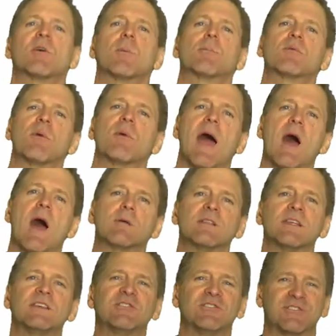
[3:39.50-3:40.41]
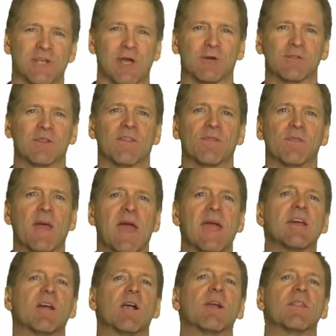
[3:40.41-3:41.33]
to proudly show that
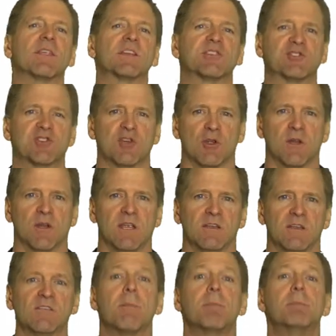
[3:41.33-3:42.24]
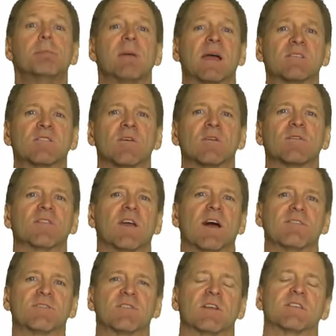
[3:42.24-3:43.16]
they are on the journey to mental
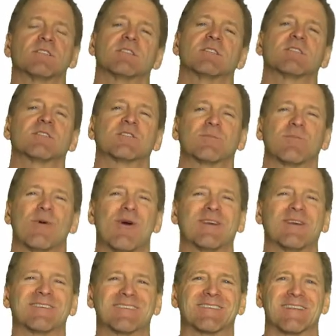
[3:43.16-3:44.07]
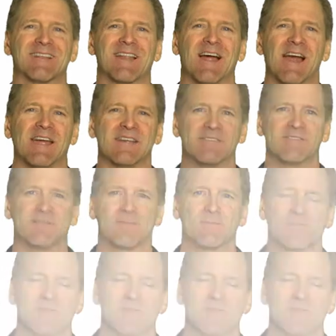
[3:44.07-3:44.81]
toughness in sports and life.